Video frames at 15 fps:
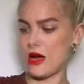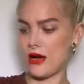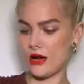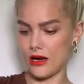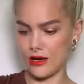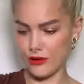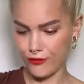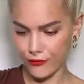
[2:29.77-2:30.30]

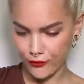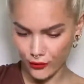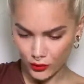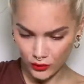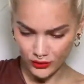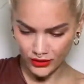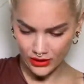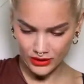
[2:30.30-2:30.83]
I
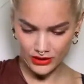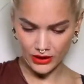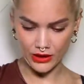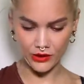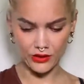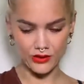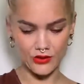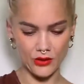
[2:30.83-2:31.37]
fold it
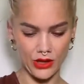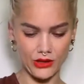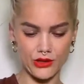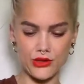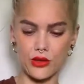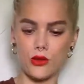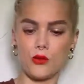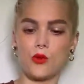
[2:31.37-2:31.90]
and also I
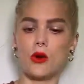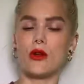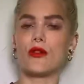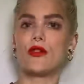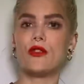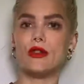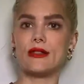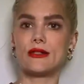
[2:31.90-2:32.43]
don't
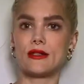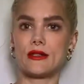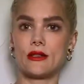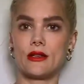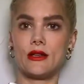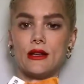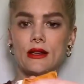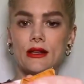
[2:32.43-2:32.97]
want this
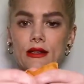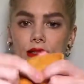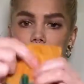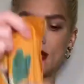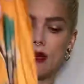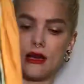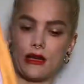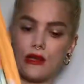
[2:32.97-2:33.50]

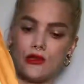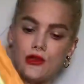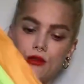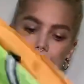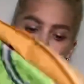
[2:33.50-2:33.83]
tag to